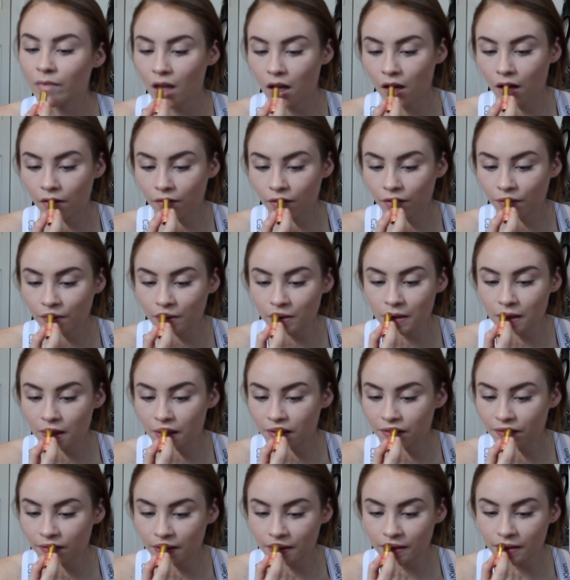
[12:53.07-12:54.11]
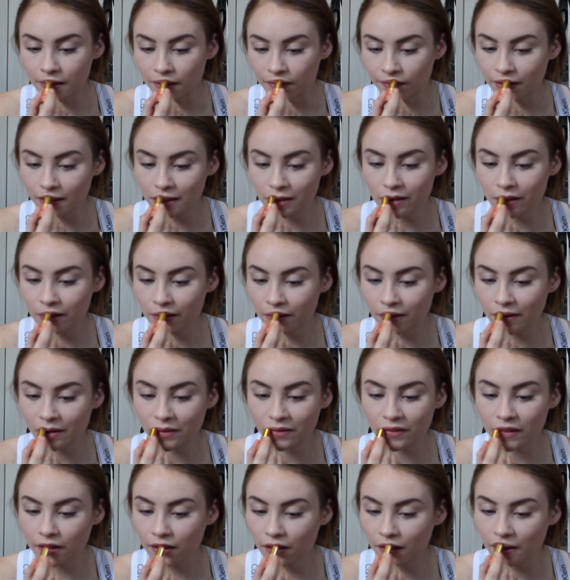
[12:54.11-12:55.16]
have a full-size version of it, so I don't
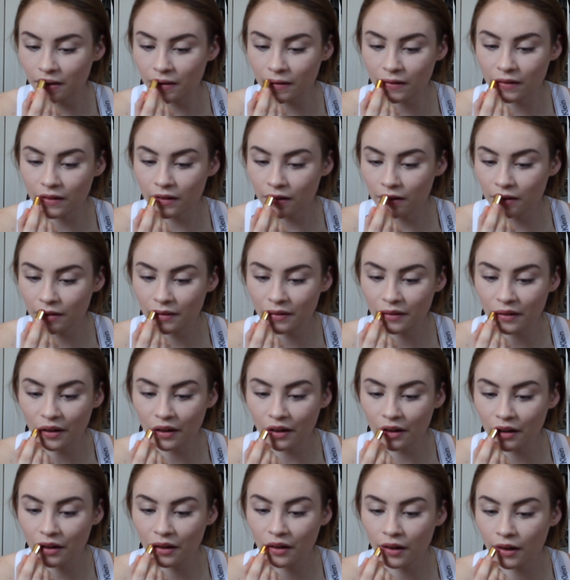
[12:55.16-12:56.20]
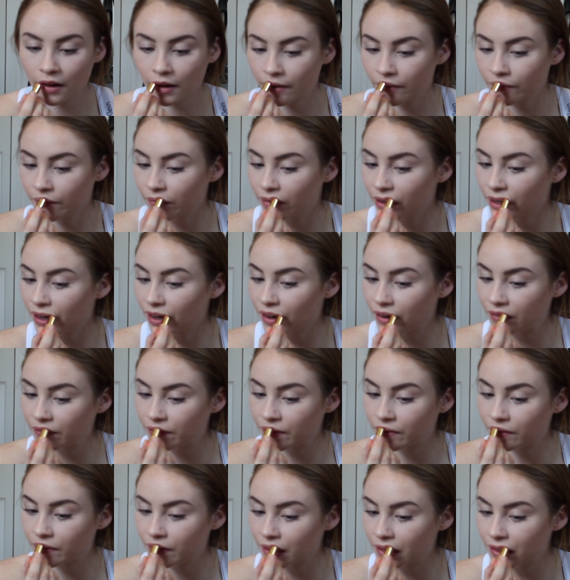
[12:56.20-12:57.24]
have to, like, be
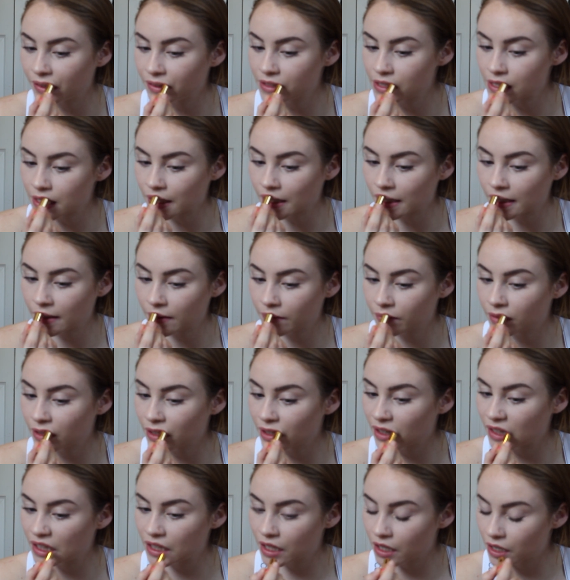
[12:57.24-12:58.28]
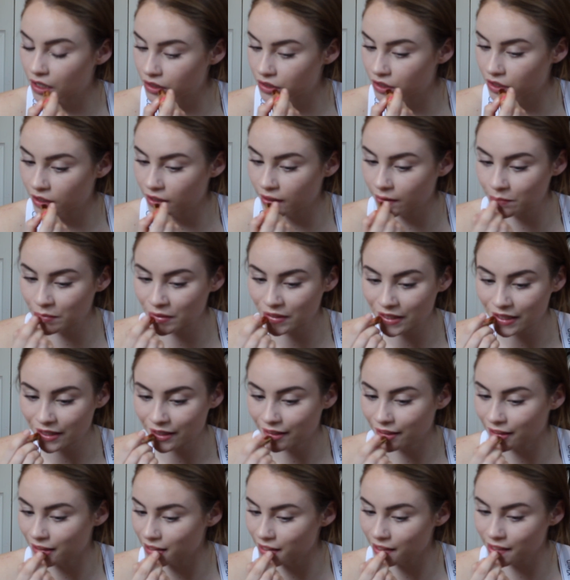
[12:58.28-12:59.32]
careful when using it. But it's like a
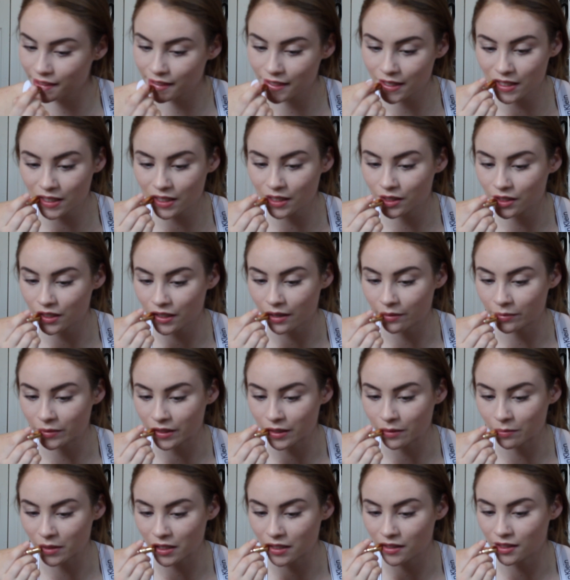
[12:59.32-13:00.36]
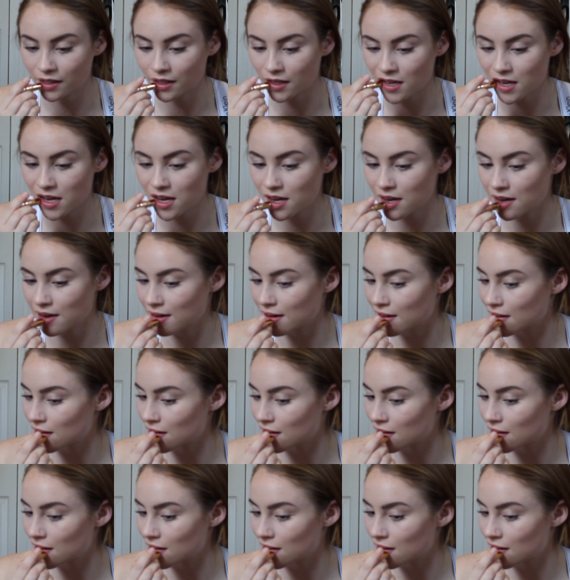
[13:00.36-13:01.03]
chapstick. It's like a tinted chapstick, basically.